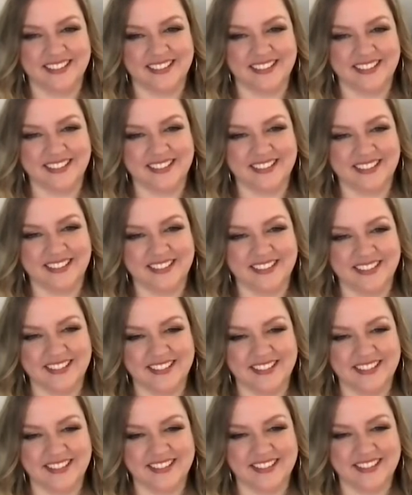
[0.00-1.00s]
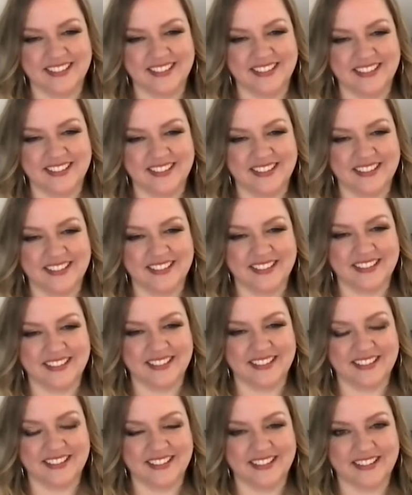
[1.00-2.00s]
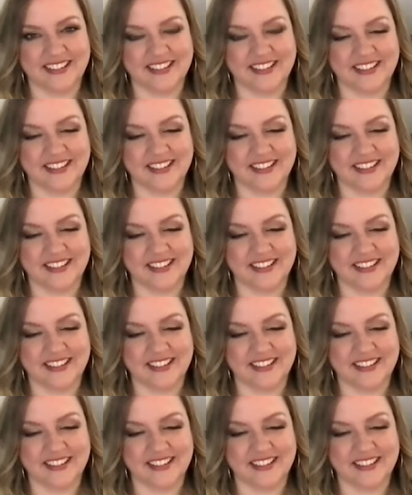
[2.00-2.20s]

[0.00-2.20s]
(silent)